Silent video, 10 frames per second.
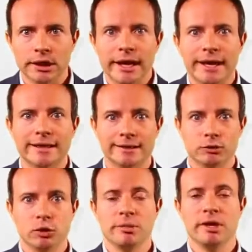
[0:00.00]
and that it
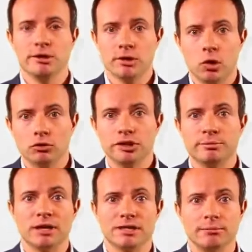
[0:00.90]
will be its own
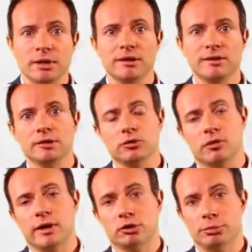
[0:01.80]
responsibility to
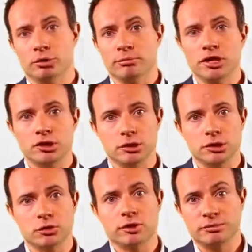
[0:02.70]
grant the permissions
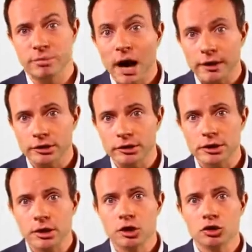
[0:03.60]
to its buyers
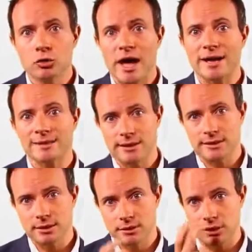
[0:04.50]
to access
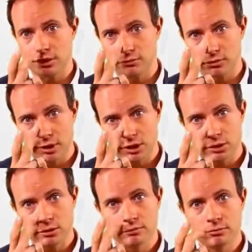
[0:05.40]
such
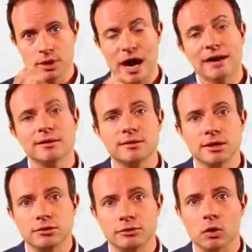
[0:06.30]
information.
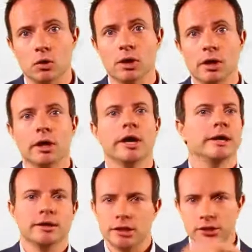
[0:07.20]
ITC's role, in
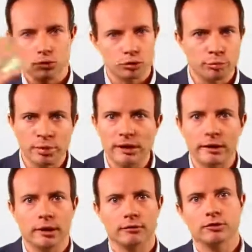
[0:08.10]
addition to the building
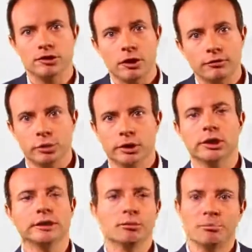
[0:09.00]
of the software
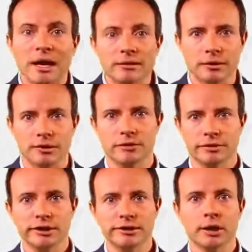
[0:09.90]
and the maintenance of
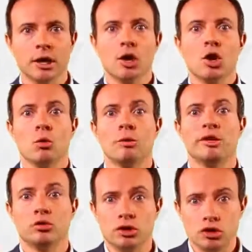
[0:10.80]
it, will be
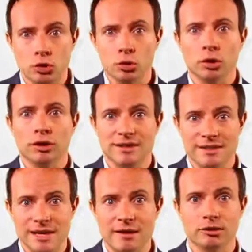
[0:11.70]
to ensure this
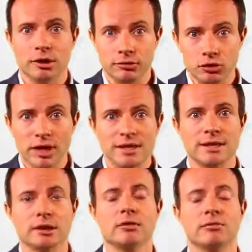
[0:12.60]
level of trust
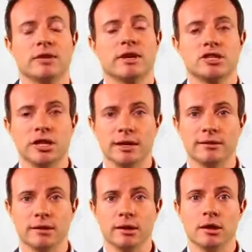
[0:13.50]
and
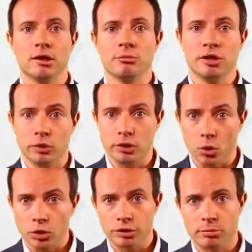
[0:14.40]
confidentiality between
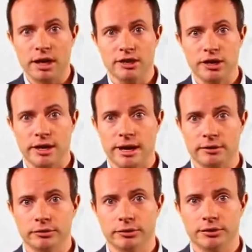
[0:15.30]
all supply chain
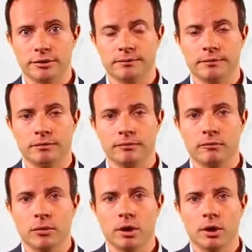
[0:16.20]
actors.
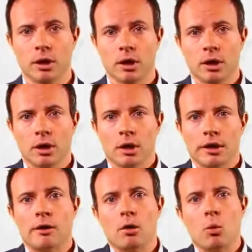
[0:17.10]

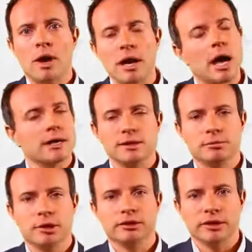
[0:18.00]
Now, one last
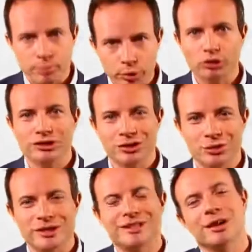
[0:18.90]
but important news
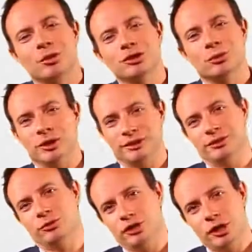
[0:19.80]
that I also wanted
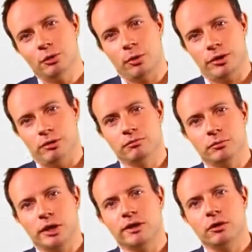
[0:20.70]
to share with you
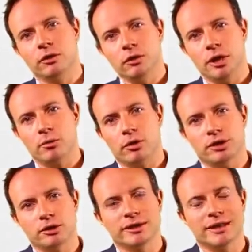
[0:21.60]
is the new
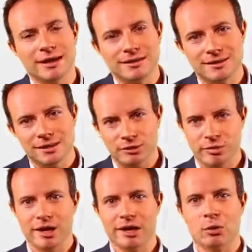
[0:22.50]
collaboration that ITC is
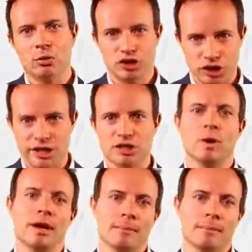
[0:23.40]
making with GS1.